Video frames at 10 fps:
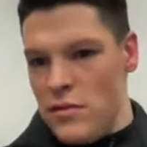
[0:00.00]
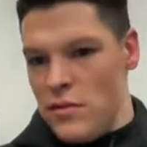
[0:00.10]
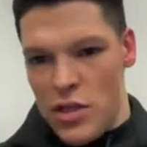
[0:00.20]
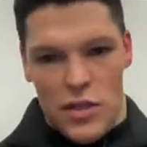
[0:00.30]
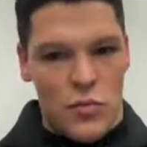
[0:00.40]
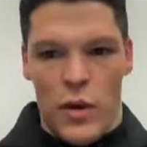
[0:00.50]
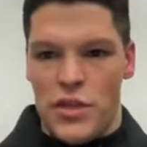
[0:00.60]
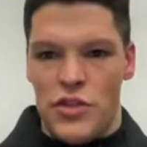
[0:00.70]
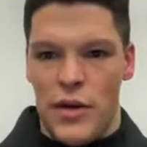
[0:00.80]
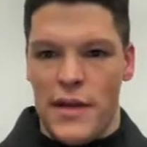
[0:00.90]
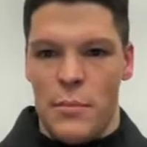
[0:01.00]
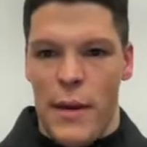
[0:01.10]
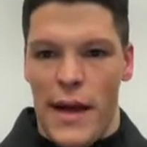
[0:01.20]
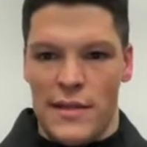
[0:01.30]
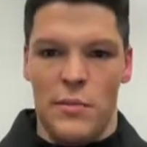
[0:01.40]
just went straight to
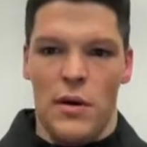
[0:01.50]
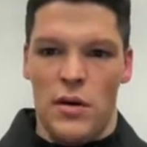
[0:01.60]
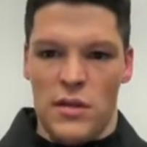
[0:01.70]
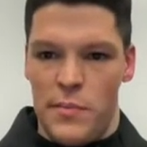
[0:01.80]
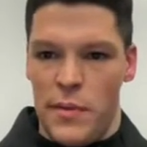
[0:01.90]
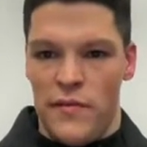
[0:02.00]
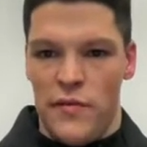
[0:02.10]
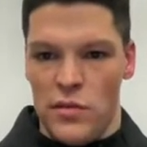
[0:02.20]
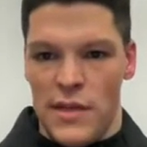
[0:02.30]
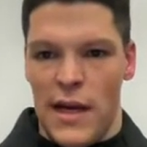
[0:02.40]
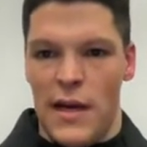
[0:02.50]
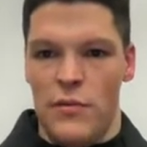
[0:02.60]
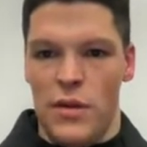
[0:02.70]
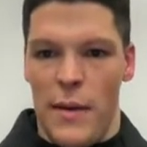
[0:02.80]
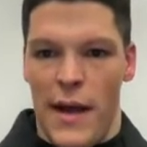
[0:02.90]
basketball, spent full time
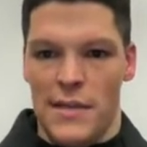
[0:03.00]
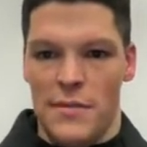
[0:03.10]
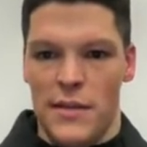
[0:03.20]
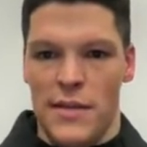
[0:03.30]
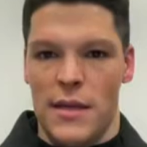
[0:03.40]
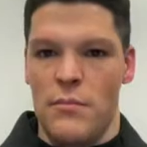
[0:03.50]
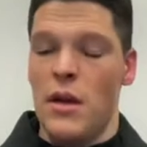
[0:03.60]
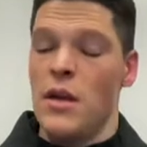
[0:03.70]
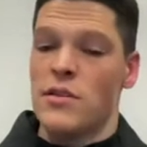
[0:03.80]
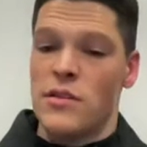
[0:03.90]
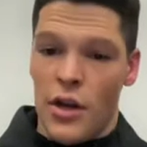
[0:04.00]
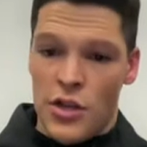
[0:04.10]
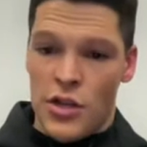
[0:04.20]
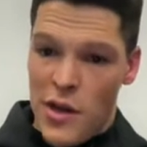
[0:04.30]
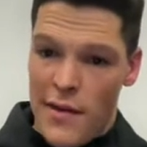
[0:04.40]
with the basketball team, started
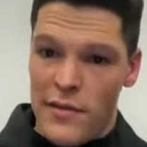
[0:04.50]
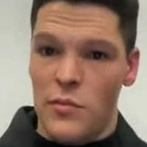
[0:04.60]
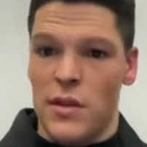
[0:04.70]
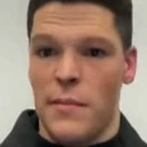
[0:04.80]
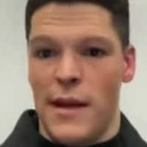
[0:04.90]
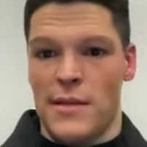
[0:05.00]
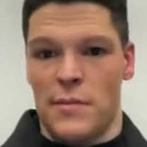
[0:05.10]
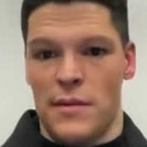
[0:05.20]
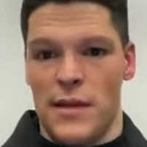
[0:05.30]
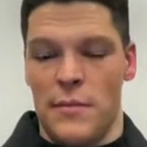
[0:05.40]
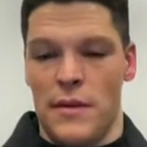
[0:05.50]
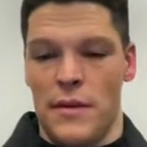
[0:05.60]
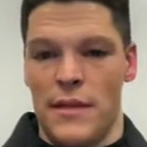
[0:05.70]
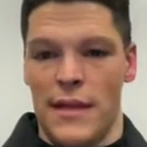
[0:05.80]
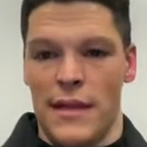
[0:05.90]
traveling with the basketball team and
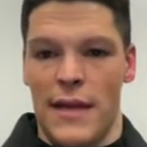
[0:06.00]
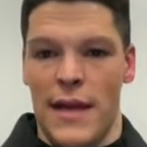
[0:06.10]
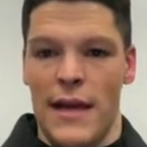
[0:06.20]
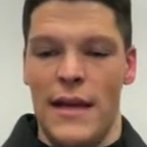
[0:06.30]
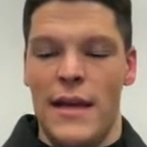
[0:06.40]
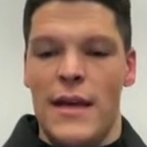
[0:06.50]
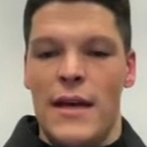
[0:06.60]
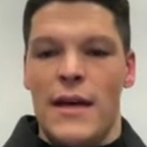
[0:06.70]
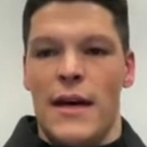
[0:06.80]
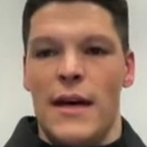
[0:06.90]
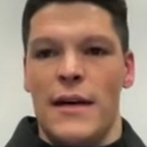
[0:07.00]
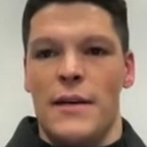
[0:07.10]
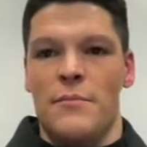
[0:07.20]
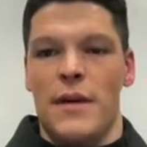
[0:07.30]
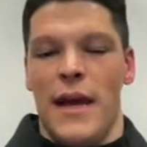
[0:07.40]
things like that.
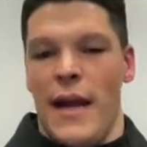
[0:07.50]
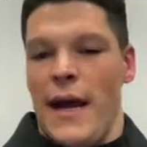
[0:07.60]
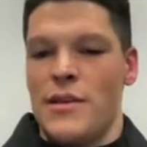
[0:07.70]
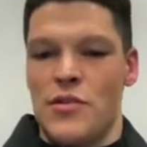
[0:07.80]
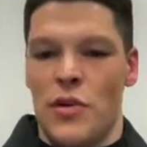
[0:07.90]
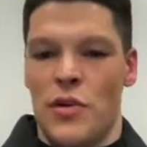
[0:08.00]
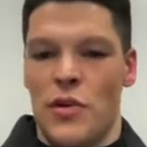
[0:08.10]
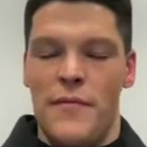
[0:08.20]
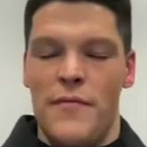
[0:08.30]
And I enjoyed it.